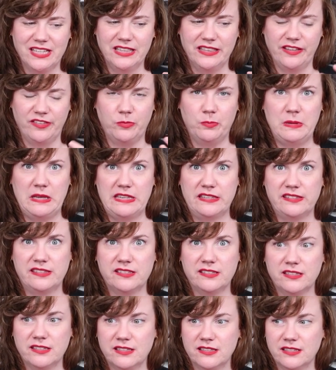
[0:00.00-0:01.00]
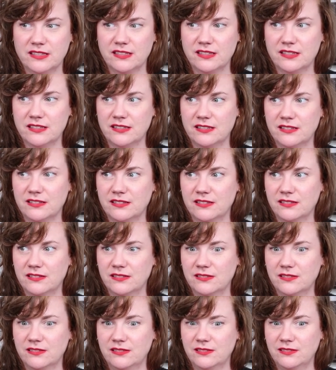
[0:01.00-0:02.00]
This beast
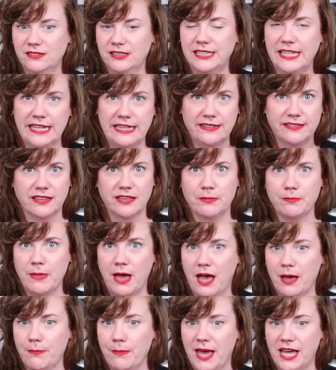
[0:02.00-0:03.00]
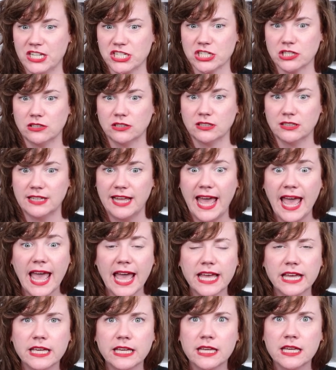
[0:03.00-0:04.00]
lays a magical
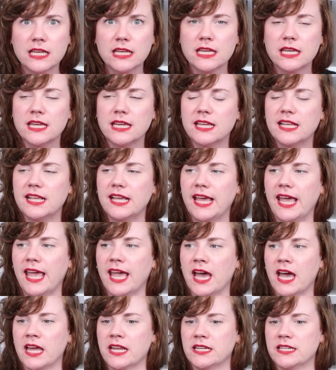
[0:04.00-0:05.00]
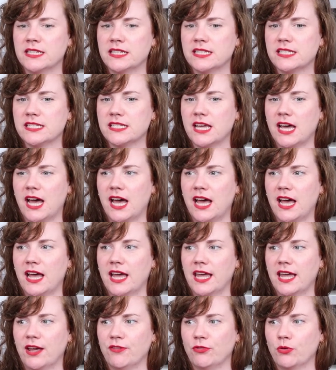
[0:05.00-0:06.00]
egg, and
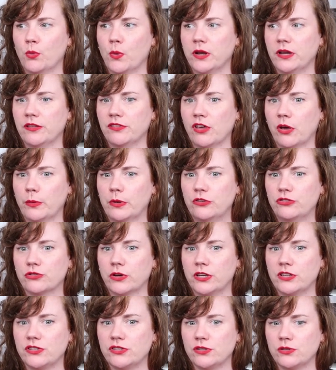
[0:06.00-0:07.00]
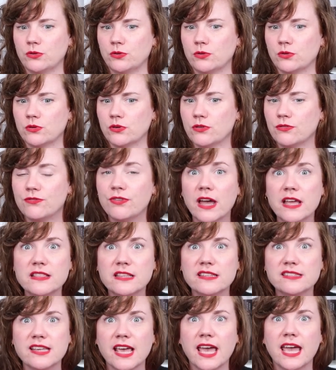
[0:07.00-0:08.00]
everyone is always trying to
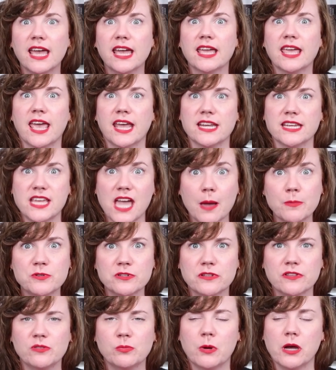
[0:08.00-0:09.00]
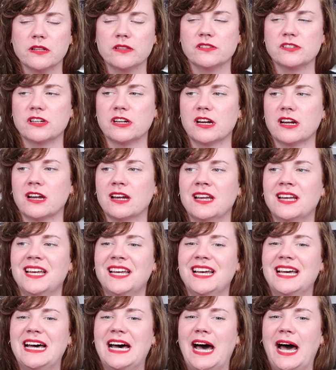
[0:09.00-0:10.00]
find this egg and capture this monster.
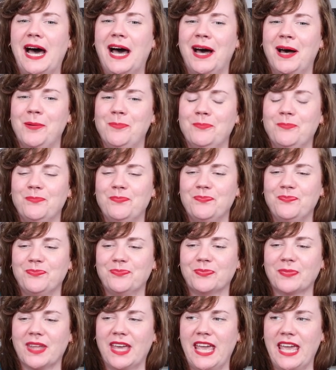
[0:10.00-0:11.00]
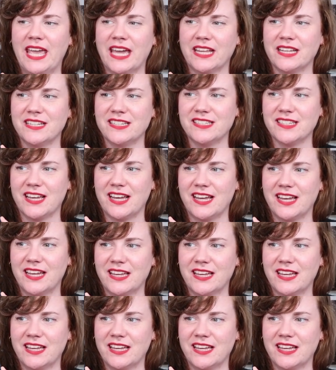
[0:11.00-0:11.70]
It's